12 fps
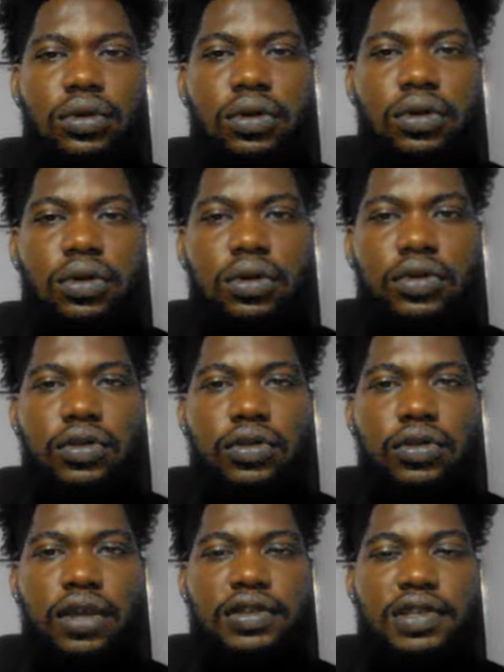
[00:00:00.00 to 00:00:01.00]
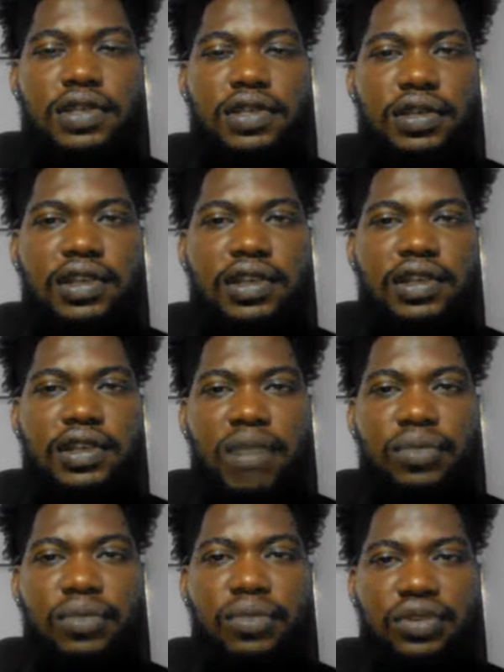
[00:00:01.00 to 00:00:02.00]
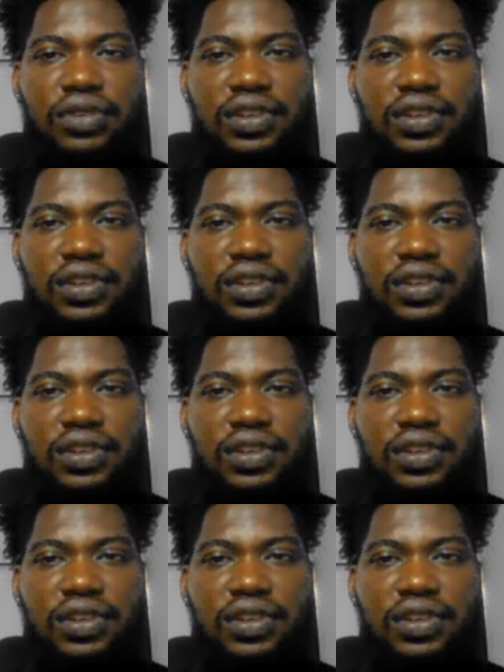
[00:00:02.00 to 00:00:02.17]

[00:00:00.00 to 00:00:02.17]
So you can see it's still having my blog. So all these things